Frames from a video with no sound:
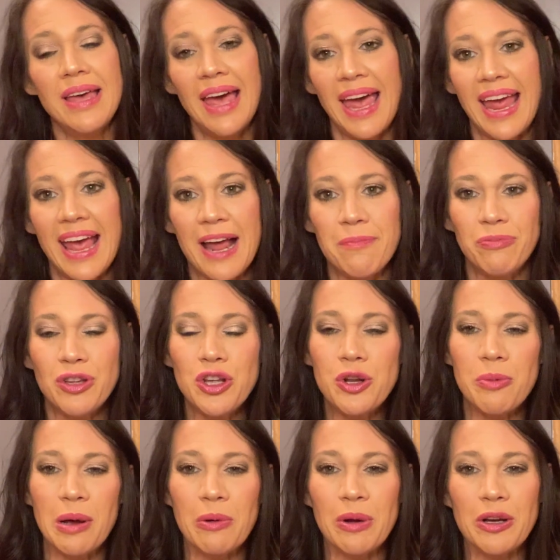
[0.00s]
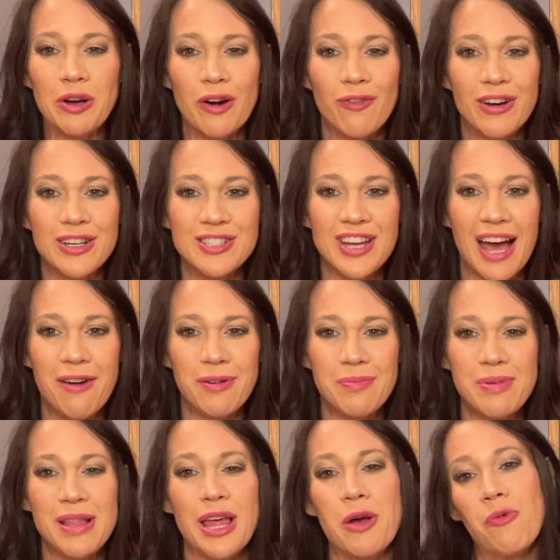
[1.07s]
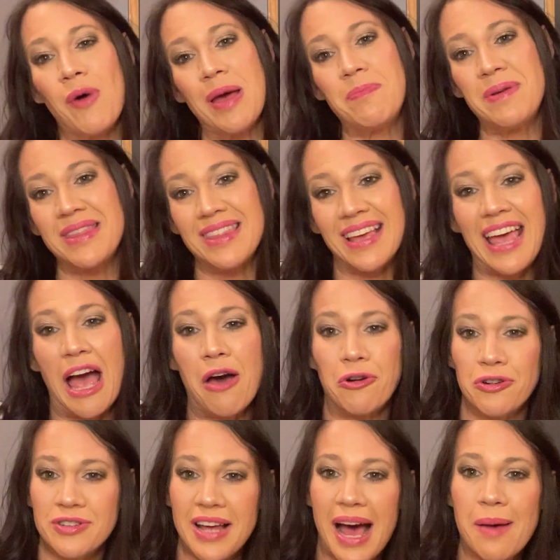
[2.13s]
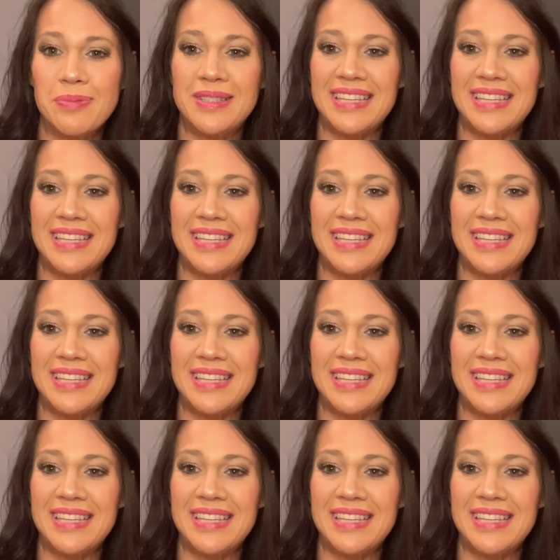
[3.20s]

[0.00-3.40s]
And, you know, my one girlfriend, I would be like wiping the countertops